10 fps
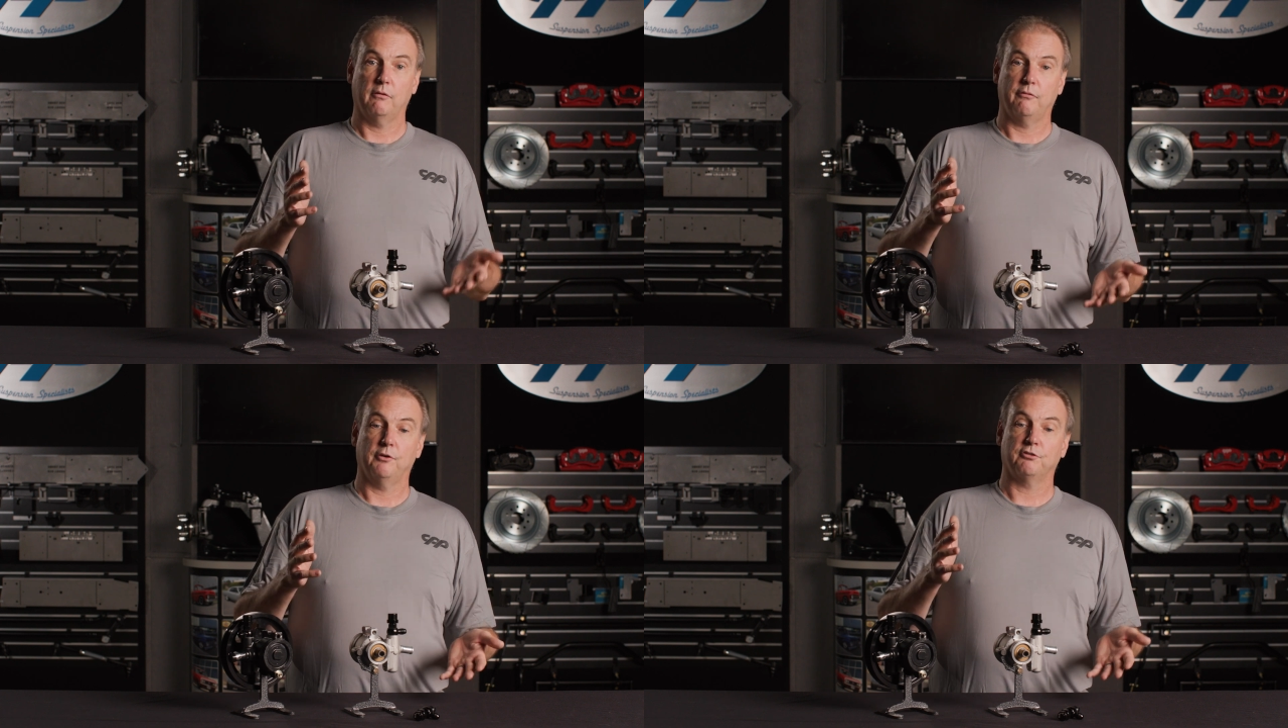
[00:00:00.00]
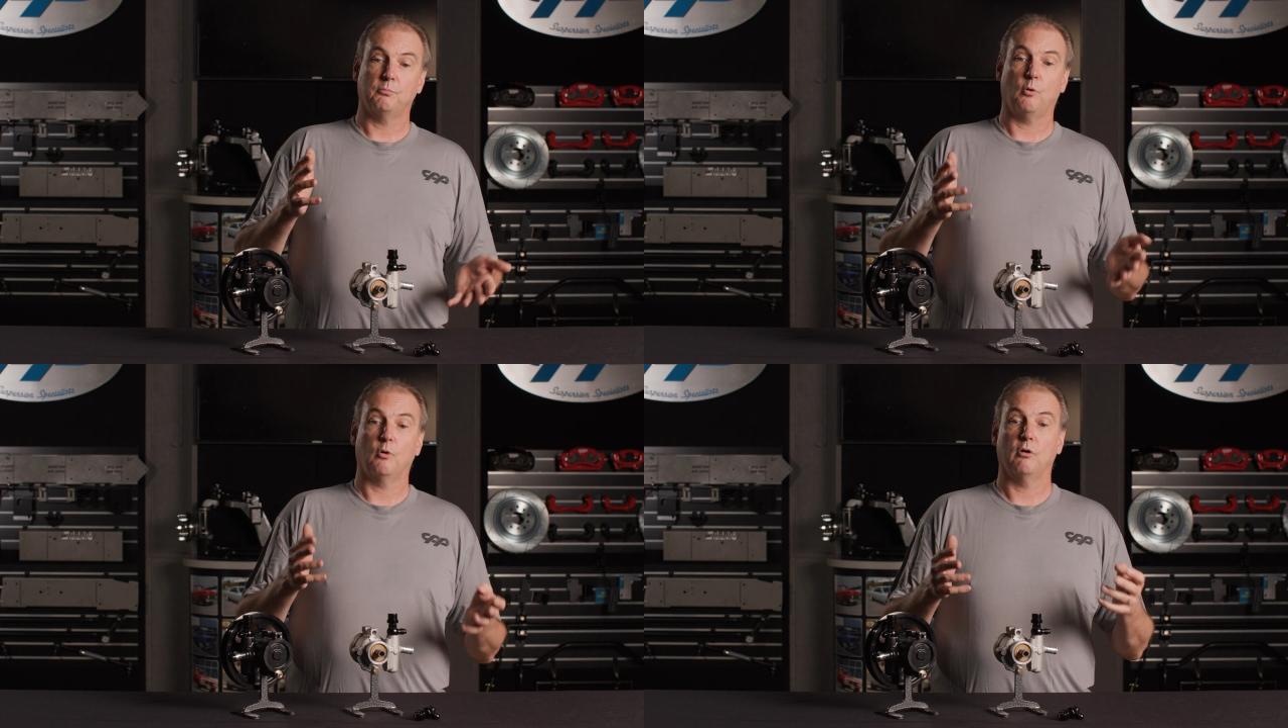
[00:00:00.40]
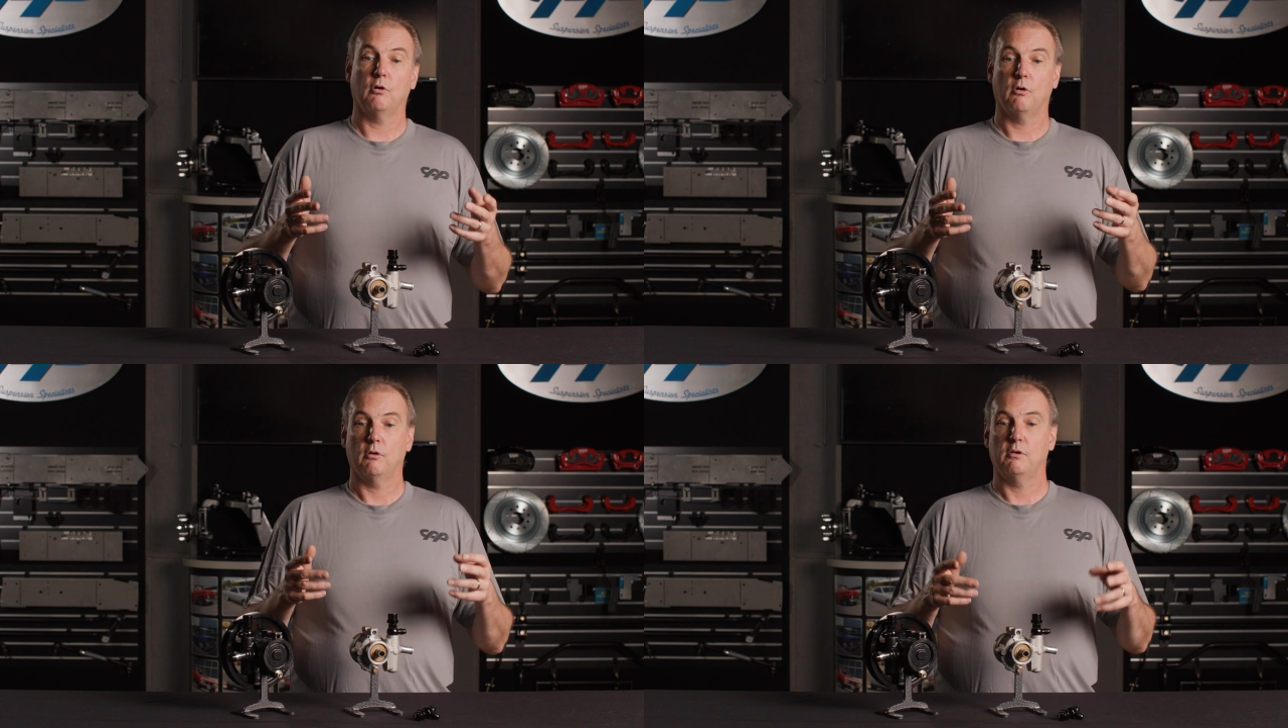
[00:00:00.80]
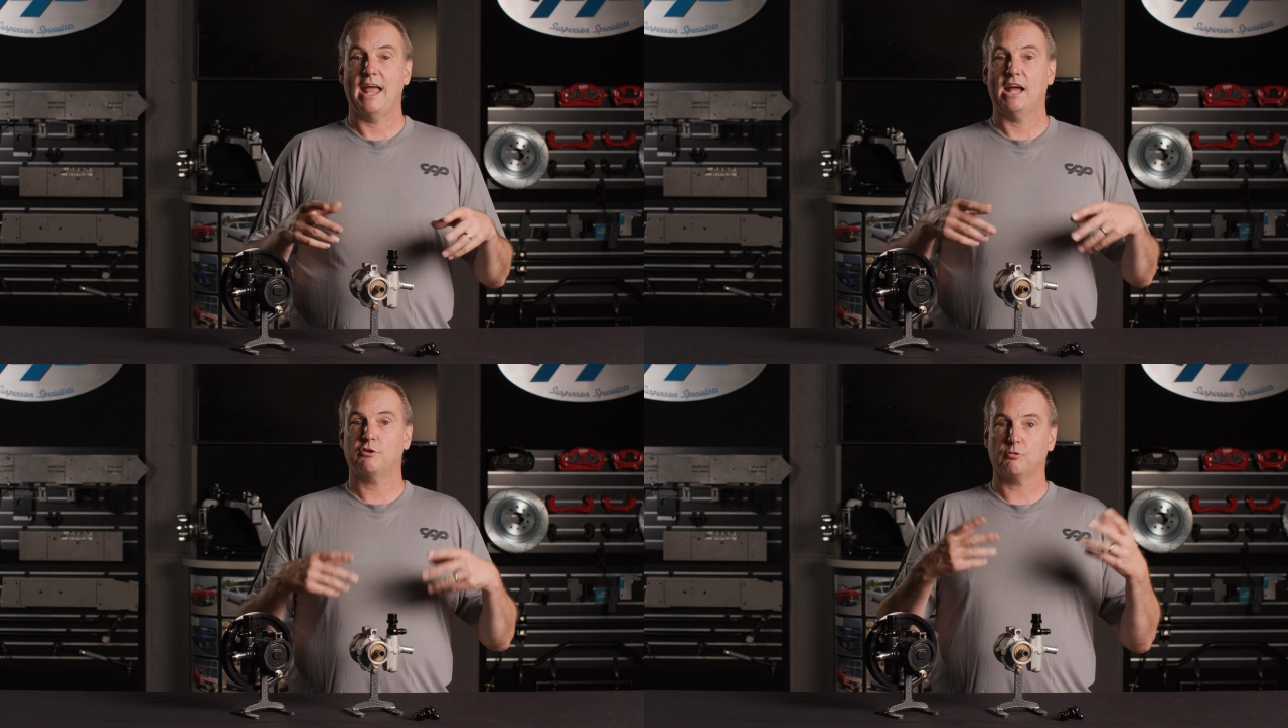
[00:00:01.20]
feels more
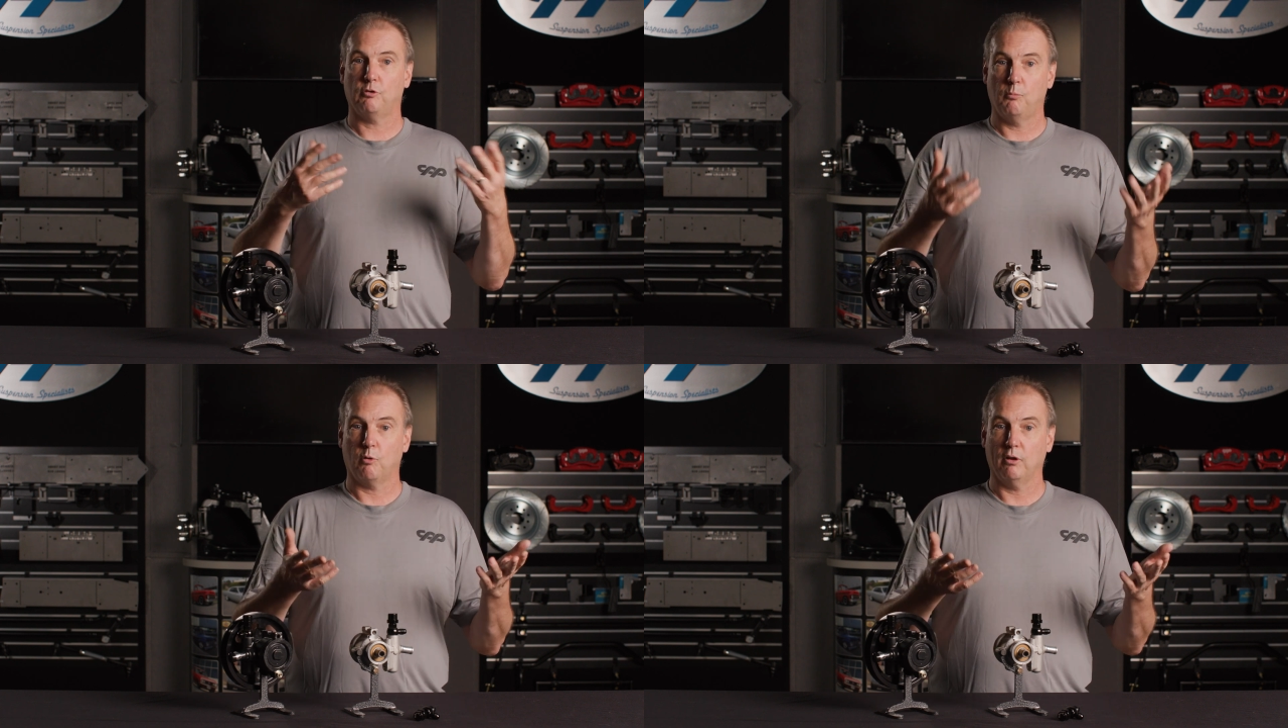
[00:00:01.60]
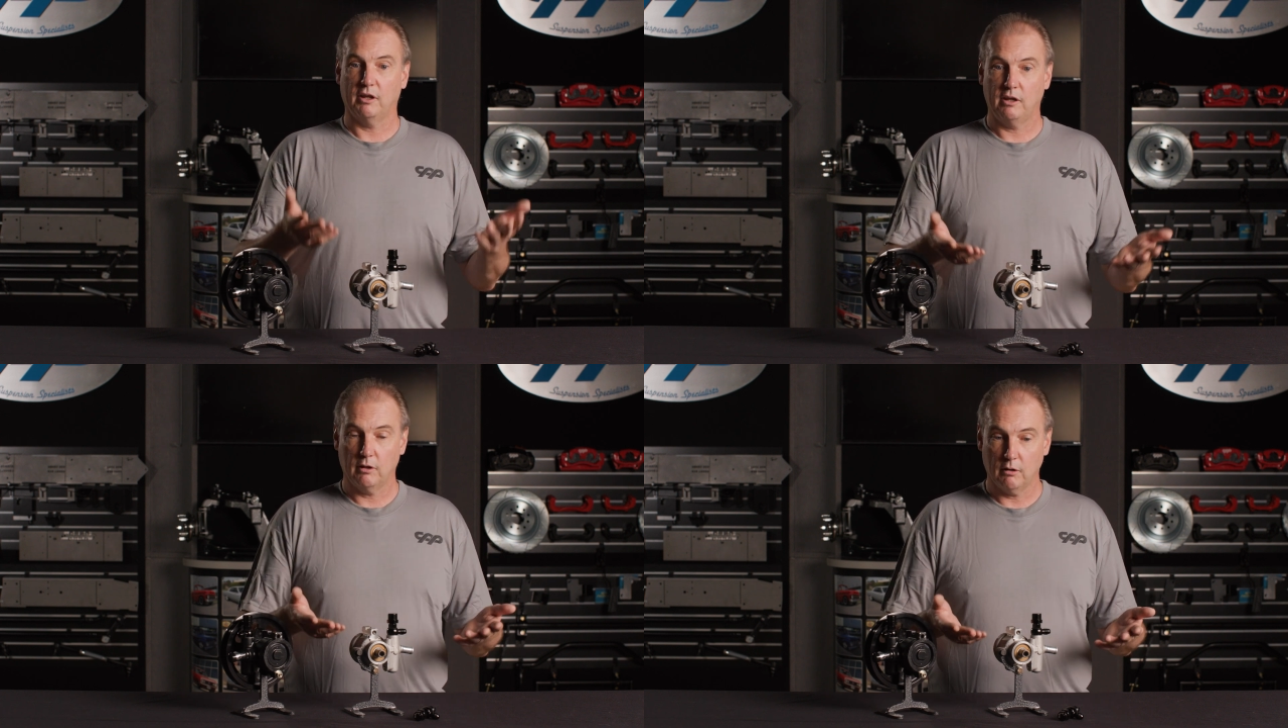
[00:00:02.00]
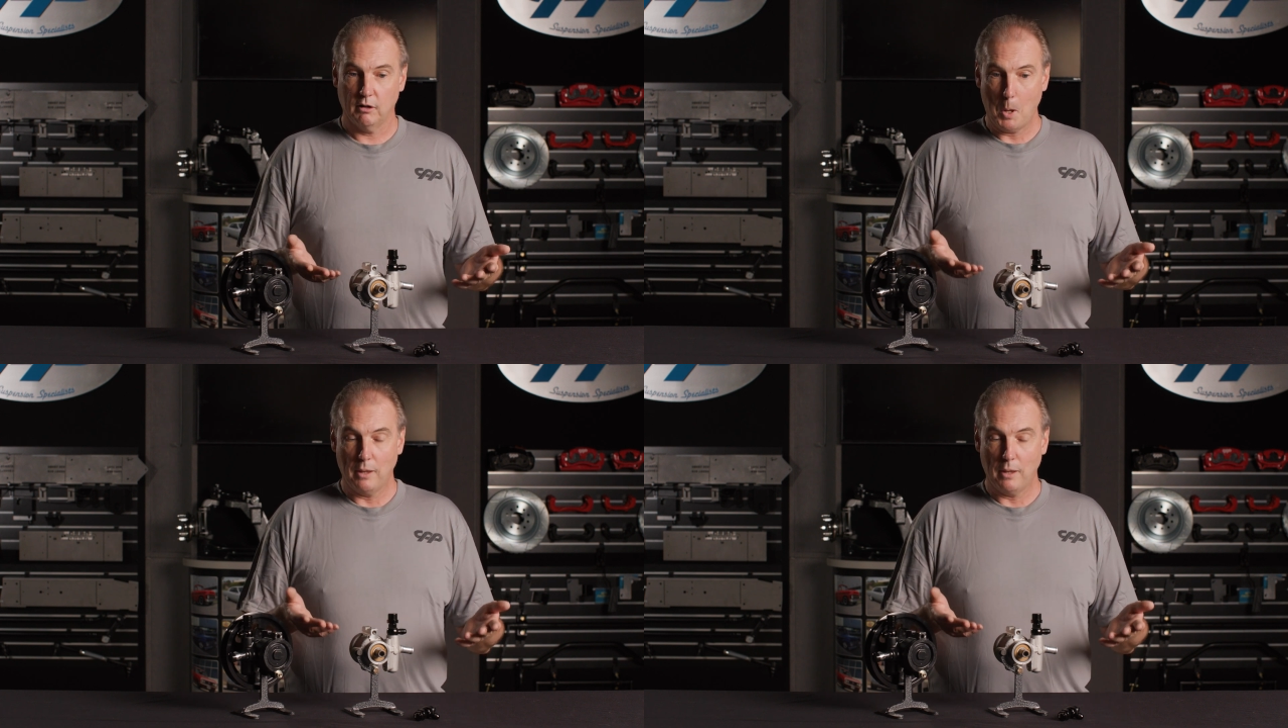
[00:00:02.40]
natural, more linear.